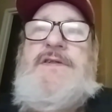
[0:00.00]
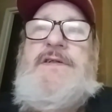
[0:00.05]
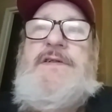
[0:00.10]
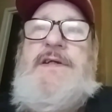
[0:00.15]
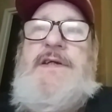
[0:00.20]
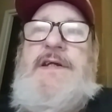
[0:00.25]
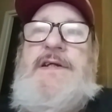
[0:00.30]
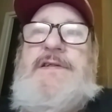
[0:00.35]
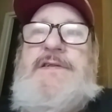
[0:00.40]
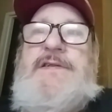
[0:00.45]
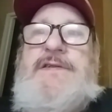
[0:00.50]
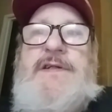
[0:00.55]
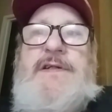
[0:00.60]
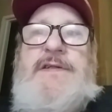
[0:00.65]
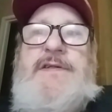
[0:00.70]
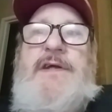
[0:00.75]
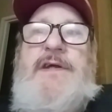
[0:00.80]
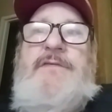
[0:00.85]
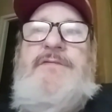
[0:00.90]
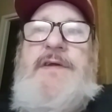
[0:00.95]
because
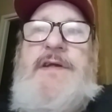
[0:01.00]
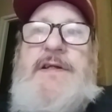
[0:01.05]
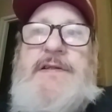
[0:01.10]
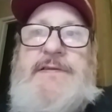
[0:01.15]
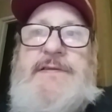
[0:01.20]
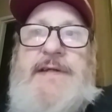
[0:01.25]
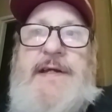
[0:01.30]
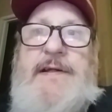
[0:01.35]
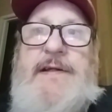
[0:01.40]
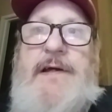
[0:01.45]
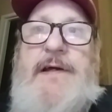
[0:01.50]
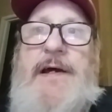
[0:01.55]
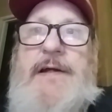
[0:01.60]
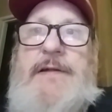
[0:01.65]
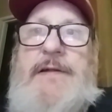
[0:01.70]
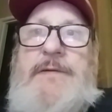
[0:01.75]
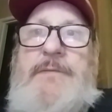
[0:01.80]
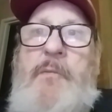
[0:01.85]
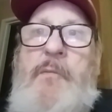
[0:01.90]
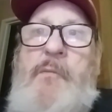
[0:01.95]
it definitely gets that
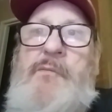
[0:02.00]
hot.